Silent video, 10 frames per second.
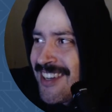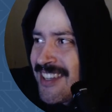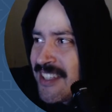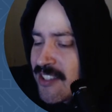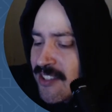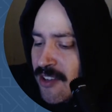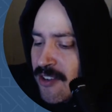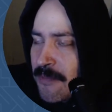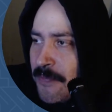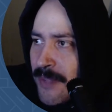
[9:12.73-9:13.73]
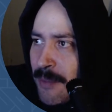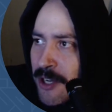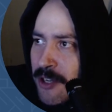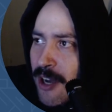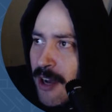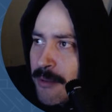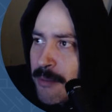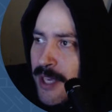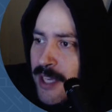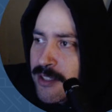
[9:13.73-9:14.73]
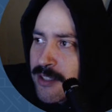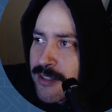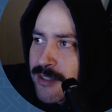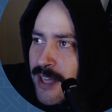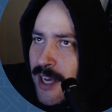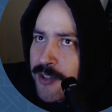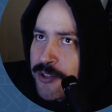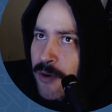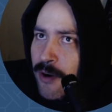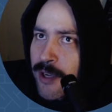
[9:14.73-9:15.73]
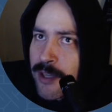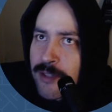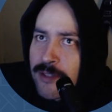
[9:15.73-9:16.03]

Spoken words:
So I'm going to copy paste that URL,